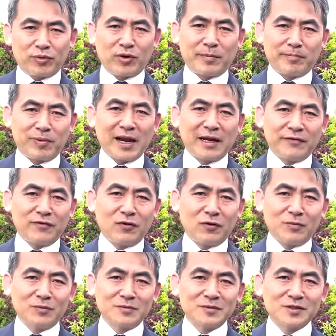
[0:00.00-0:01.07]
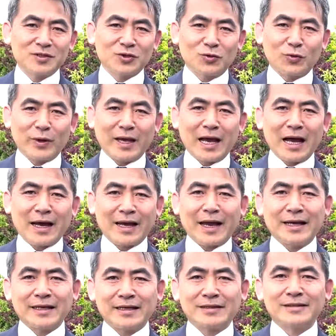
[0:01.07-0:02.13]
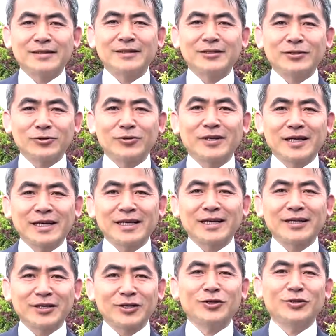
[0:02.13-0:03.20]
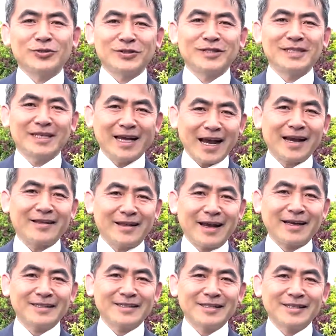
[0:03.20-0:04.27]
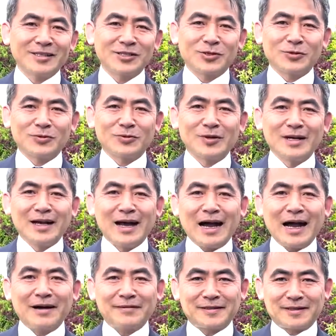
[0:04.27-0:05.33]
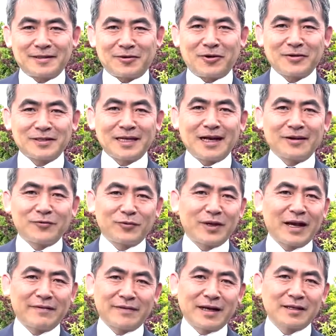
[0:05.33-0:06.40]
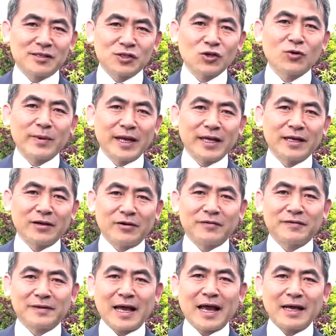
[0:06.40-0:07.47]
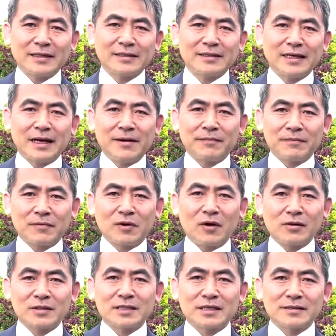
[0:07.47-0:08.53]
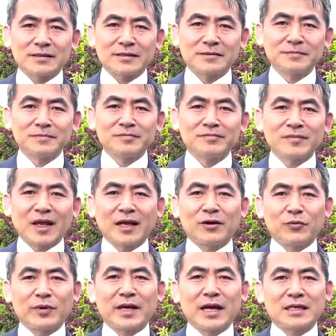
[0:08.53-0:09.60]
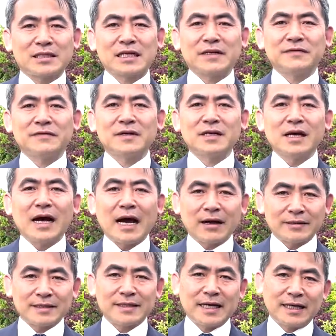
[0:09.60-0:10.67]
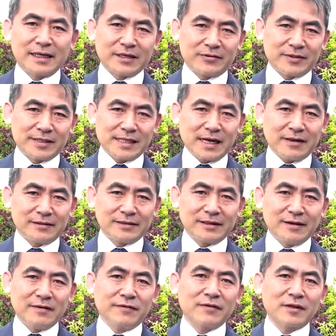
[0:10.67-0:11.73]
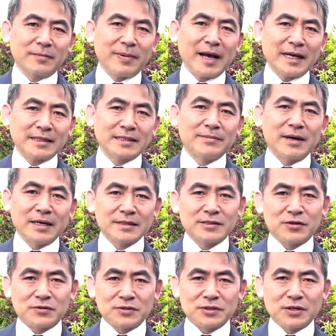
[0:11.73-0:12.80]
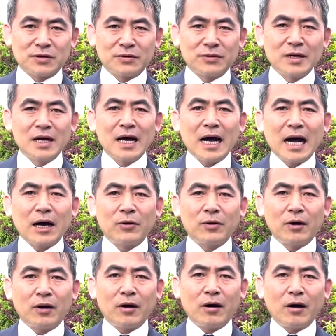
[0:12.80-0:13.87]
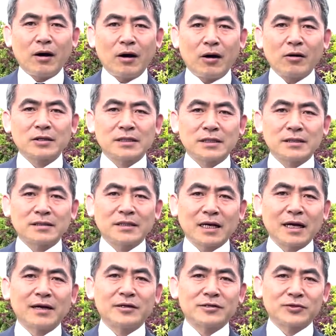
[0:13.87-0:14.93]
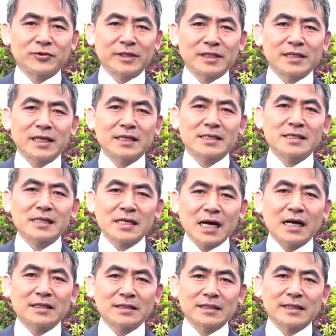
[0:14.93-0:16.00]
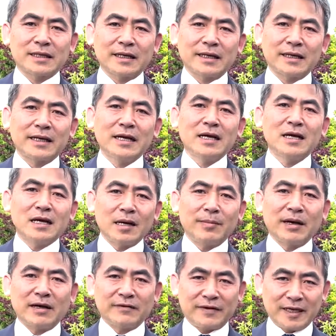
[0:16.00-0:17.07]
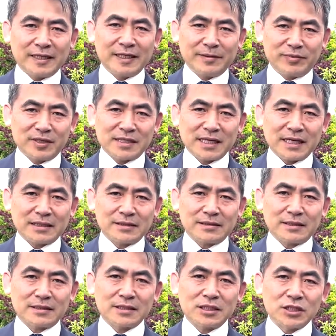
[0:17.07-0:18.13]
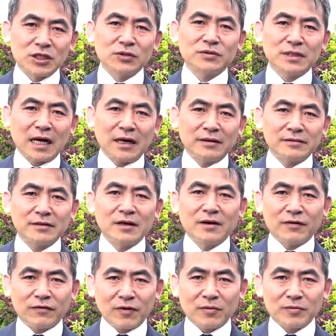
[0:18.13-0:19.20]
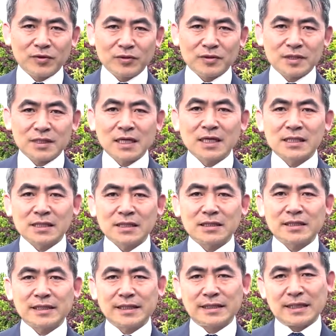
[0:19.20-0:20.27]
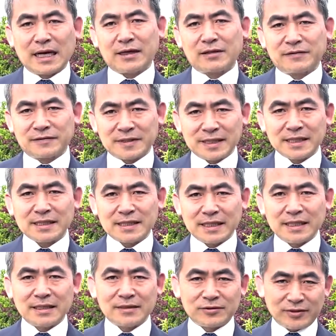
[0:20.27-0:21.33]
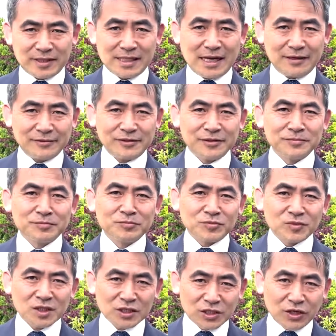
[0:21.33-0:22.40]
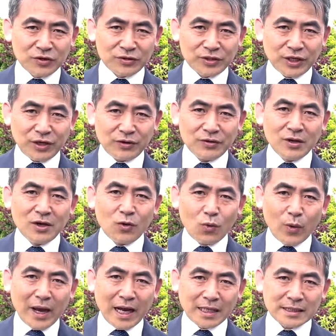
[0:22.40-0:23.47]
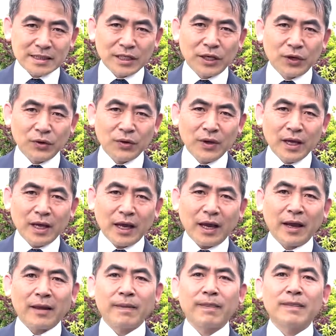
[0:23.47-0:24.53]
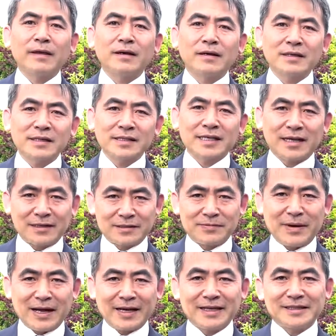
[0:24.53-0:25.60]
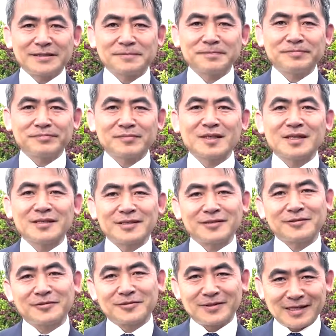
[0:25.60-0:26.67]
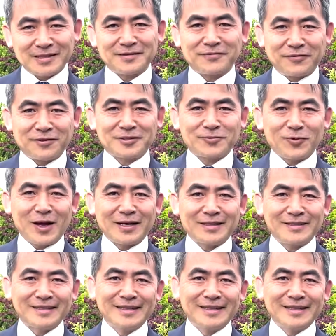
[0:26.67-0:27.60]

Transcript: platform. So we are getting really good at that. So after the lockdown, we have done so many of that auctions and we achieve outstanding result. For the past month or so, our auction clearance rate is constantly above 80%. There's no doubt from those 13 out of 16 results showed you we are still in the seller's market. So that's the first one.